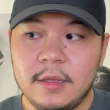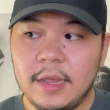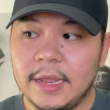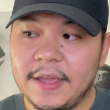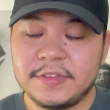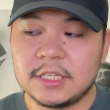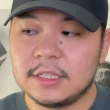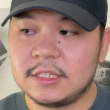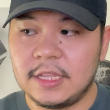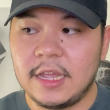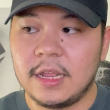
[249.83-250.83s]
And ever since
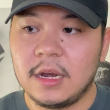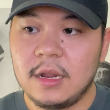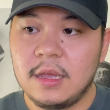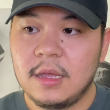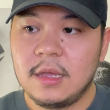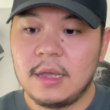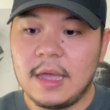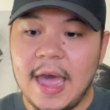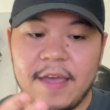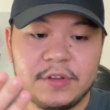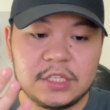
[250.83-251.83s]
then,
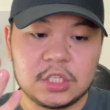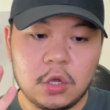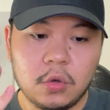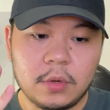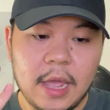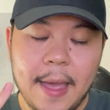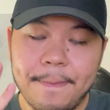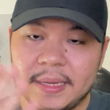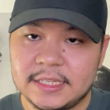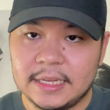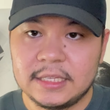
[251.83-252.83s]
I haven't sold a
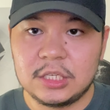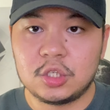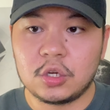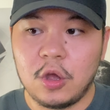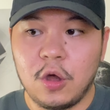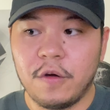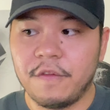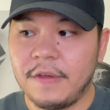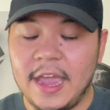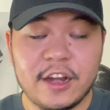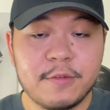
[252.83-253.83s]
percentage of
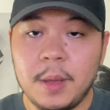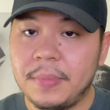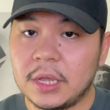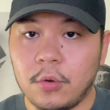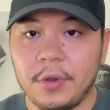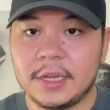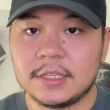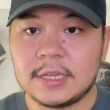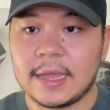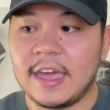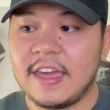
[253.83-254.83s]
any of my Bitcoins,
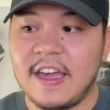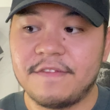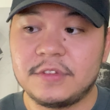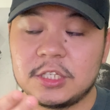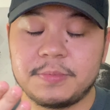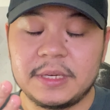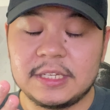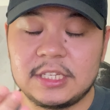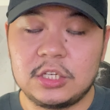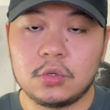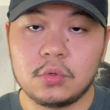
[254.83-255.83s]
okay? I've just been
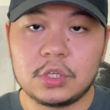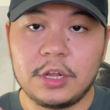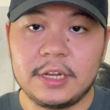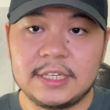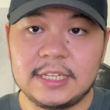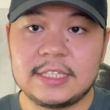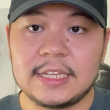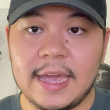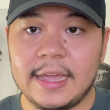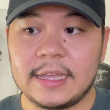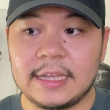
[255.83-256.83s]
still, you know,
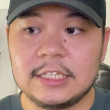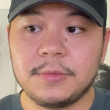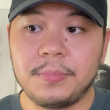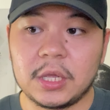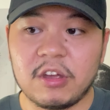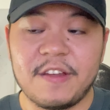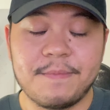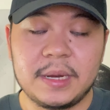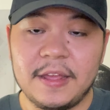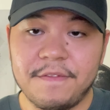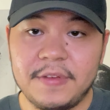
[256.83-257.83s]
DCAing into Bitcoin. I've
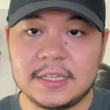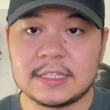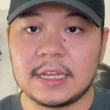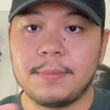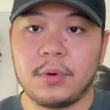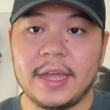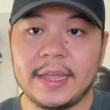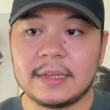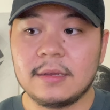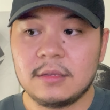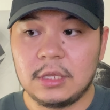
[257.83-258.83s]
been investing and
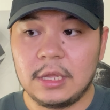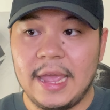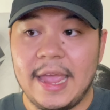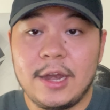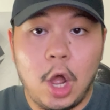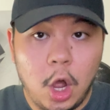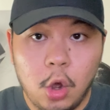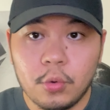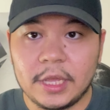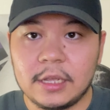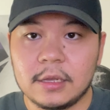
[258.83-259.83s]
buying and
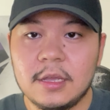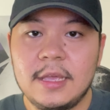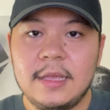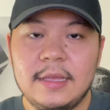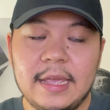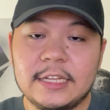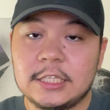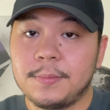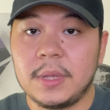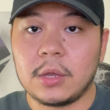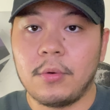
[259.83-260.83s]
holding into
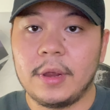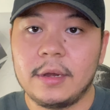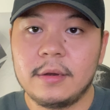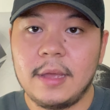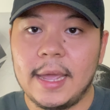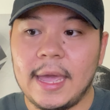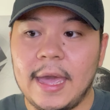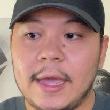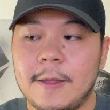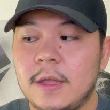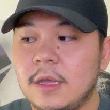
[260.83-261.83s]
Bitcoin,
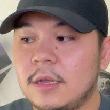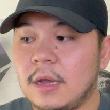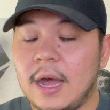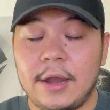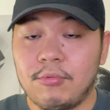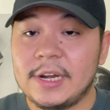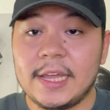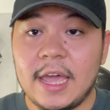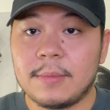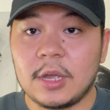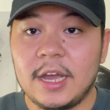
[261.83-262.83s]
okay? I really
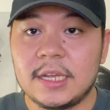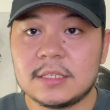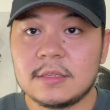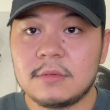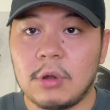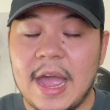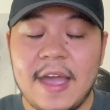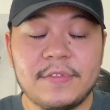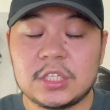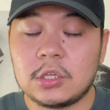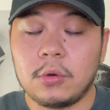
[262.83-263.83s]
am, guys, right? I
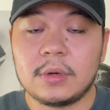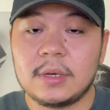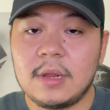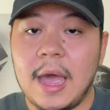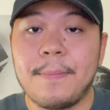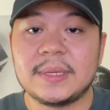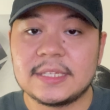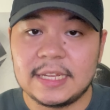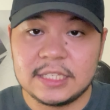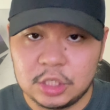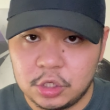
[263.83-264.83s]
haven't sold a
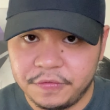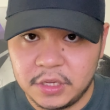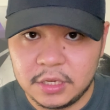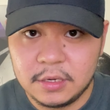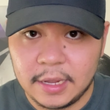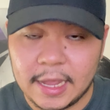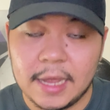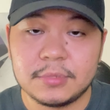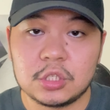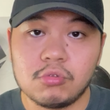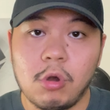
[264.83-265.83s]
percentage of it, okay? I'm
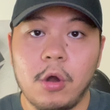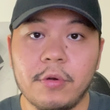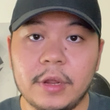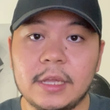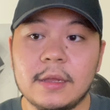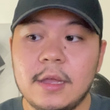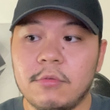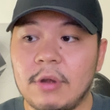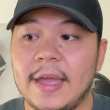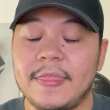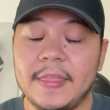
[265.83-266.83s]
still holding,
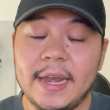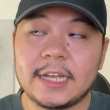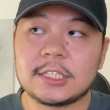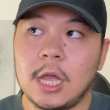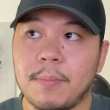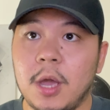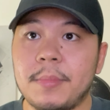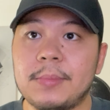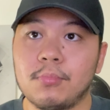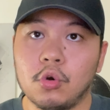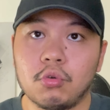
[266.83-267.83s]
right? In the next
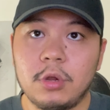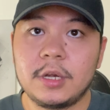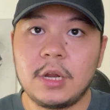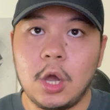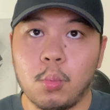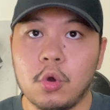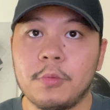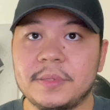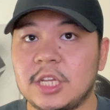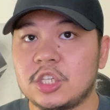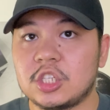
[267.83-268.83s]
upcoming bull run, I will
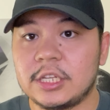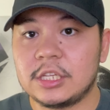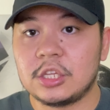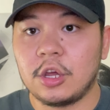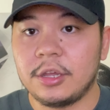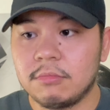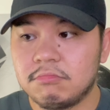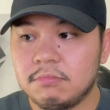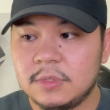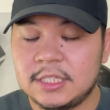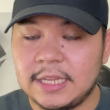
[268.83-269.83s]
potentially, you know,
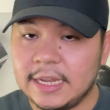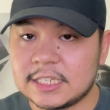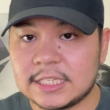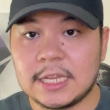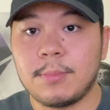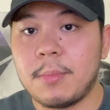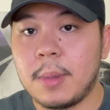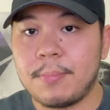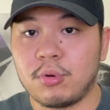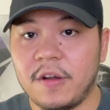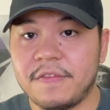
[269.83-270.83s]
take some of my
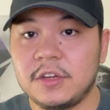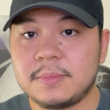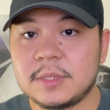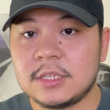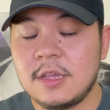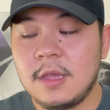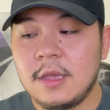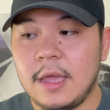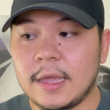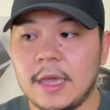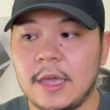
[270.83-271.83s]
profits,
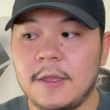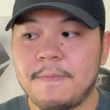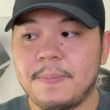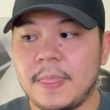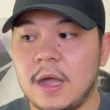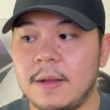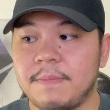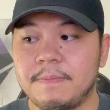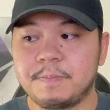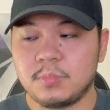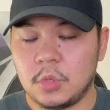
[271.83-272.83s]
okay?
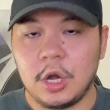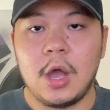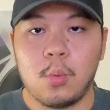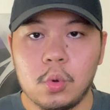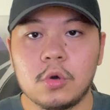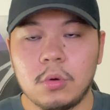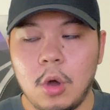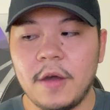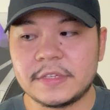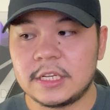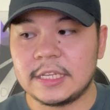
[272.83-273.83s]
Um, you know, I will
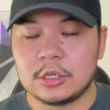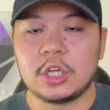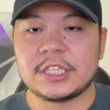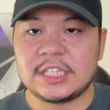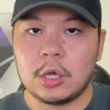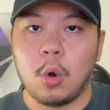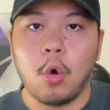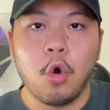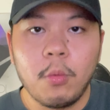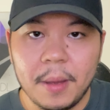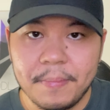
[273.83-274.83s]
obviously not sell
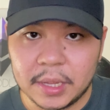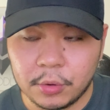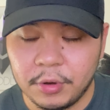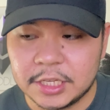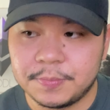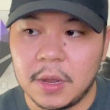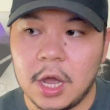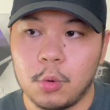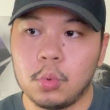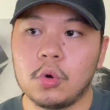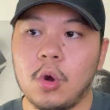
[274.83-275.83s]
all my Bitcoins, but I
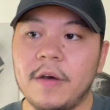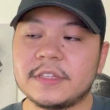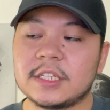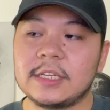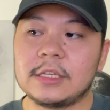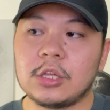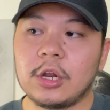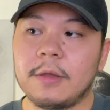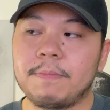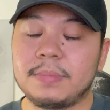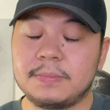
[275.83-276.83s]
will obviously, you
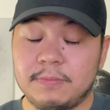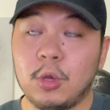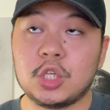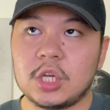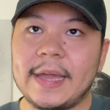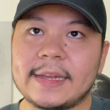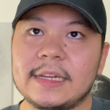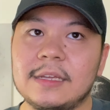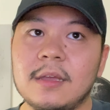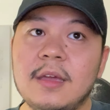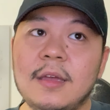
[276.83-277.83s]
know, most
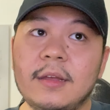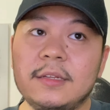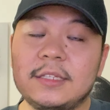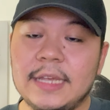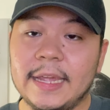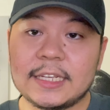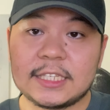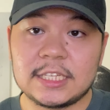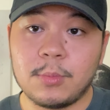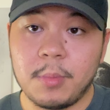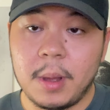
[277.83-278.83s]
likely take
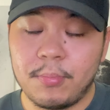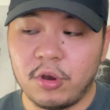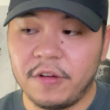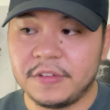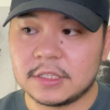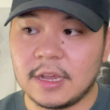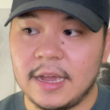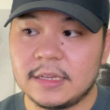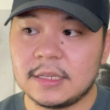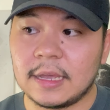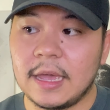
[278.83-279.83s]
some of my profits,
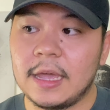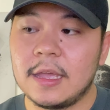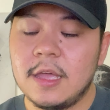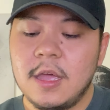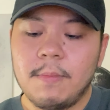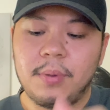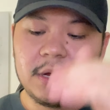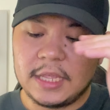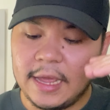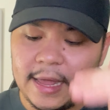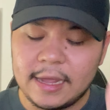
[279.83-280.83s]
guys, okay?
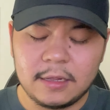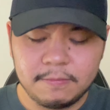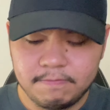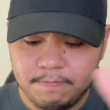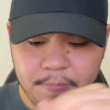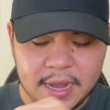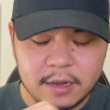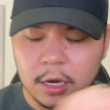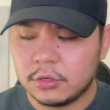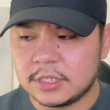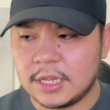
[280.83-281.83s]
But yeah, like back
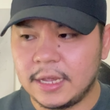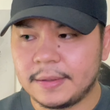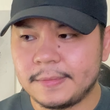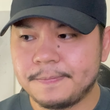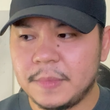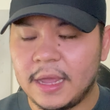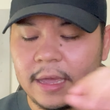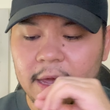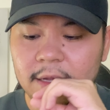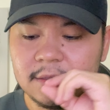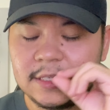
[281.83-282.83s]
what I was saying,
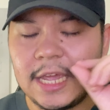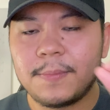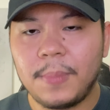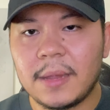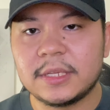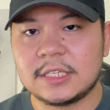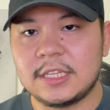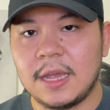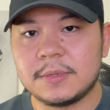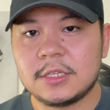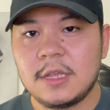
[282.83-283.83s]
okay, take baby
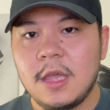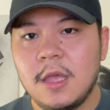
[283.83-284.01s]
steps.